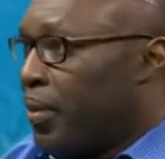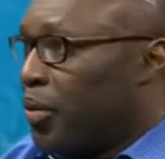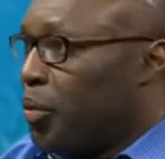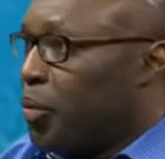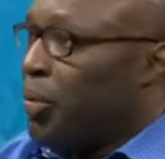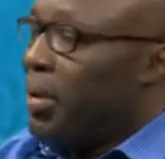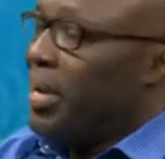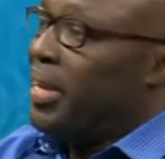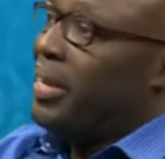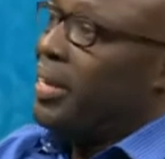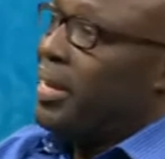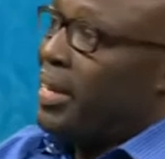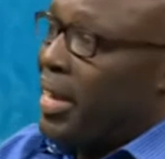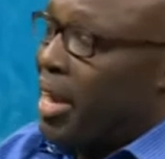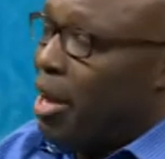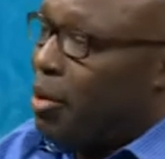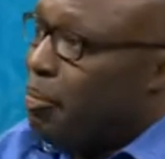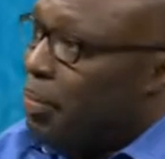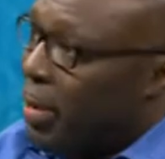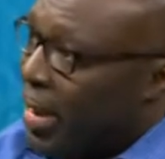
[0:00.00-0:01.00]
when the
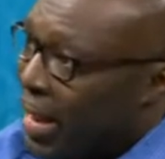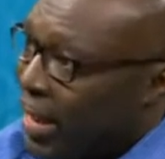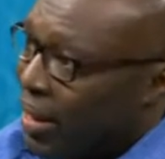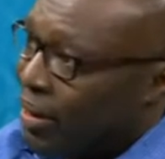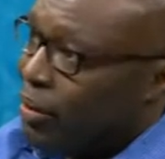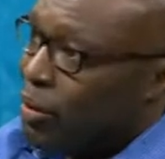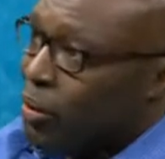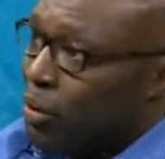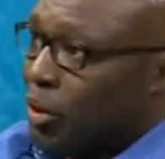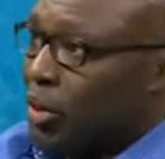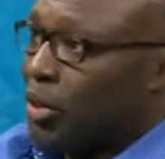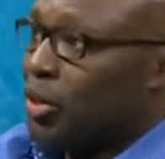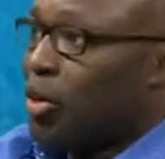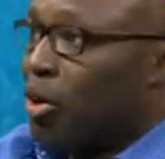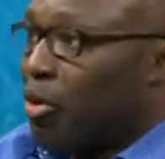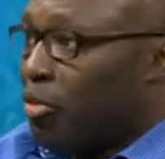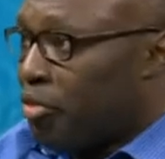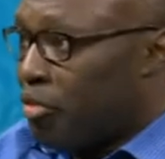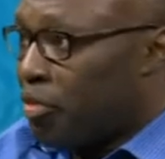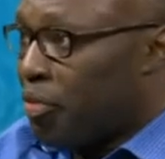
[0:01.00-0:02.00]
empire was
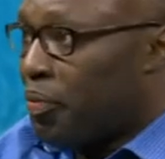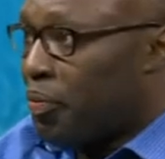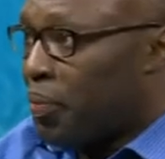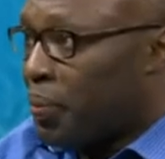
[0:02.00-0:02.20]
off